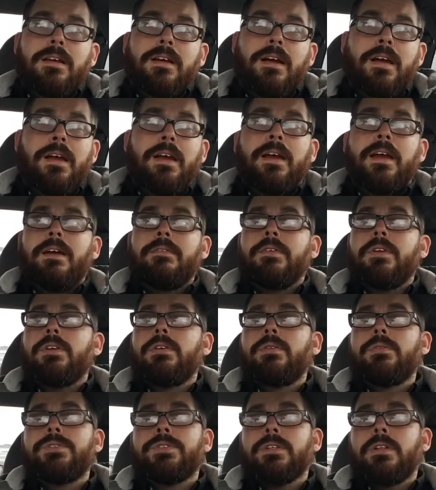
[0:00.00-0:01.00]
I have a
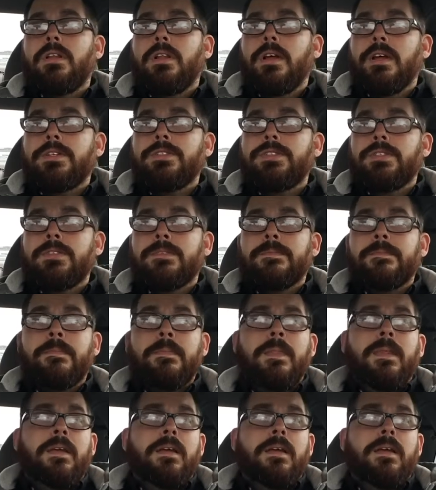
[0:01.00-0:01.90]
huge collection.